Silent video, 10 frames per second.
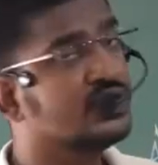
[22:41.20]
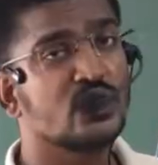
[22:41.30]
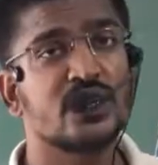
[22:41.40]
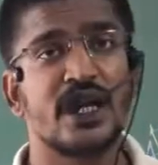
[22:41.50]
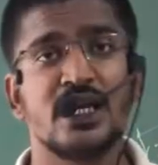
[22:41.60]

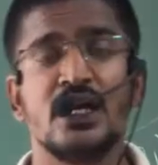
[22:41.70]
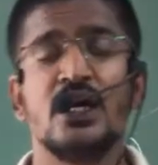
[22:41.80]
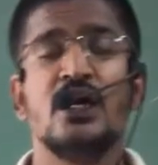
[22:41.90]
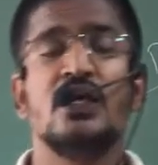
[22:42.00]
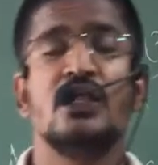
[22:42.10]
show that
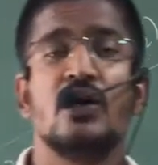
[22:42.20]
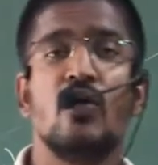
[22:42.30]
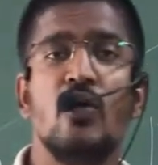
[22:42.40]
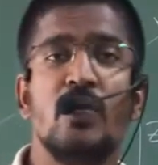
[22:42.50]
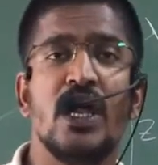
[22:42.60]
the
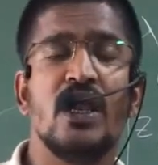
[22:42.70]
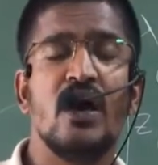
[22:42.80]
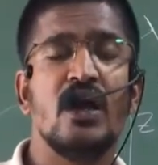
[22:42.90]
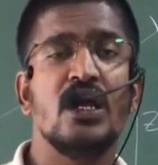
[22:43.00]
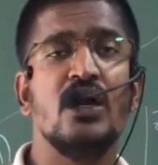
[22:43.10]

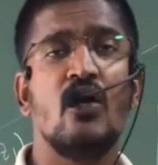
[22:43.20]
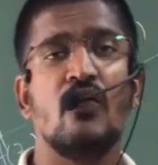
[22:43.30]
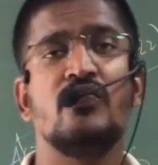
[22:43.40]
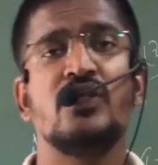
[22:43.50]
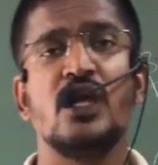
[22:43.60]
coplanarity
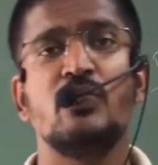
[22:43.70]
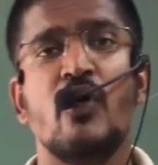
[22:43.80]
of 3